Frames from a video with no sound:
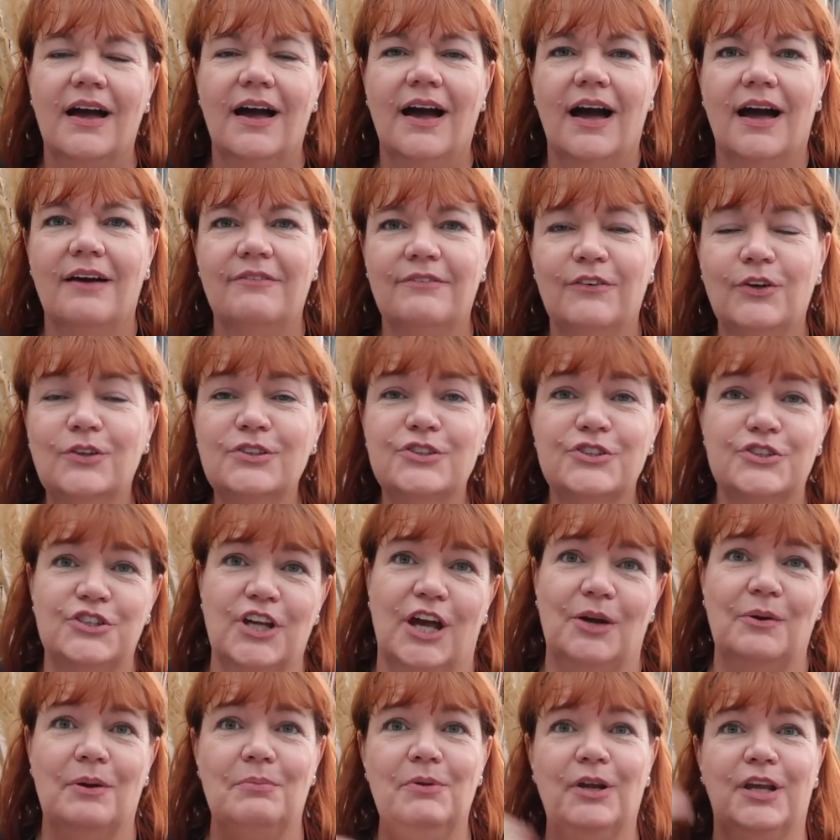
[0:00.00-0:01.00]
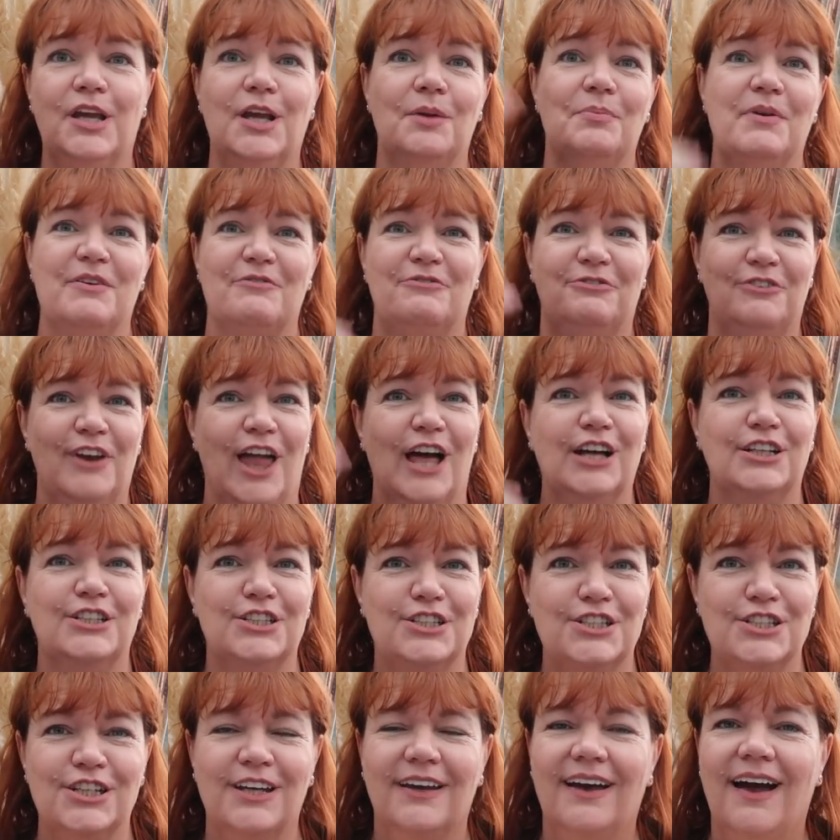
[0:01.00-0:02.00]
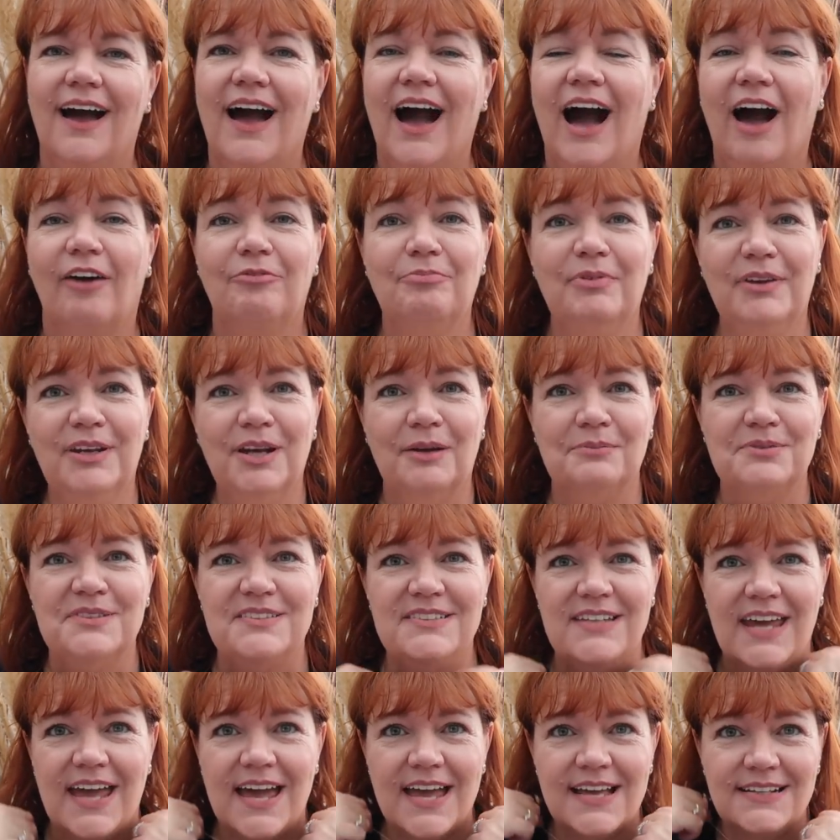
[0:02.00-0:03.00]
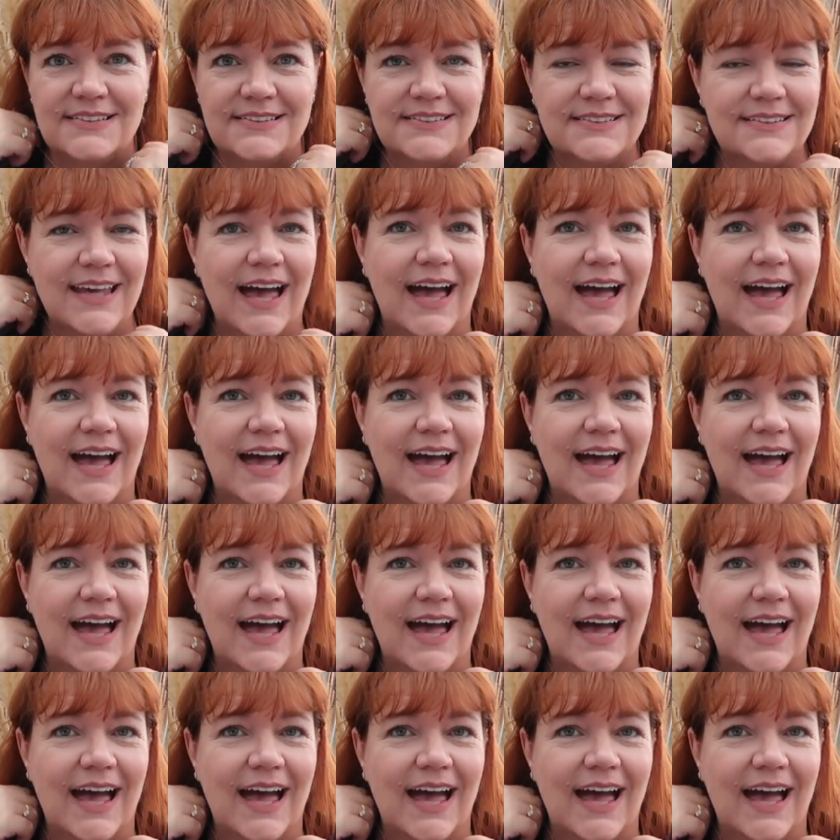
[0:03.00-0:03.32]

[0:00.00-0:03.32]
I'm looking a bit flushed. I've been upstairs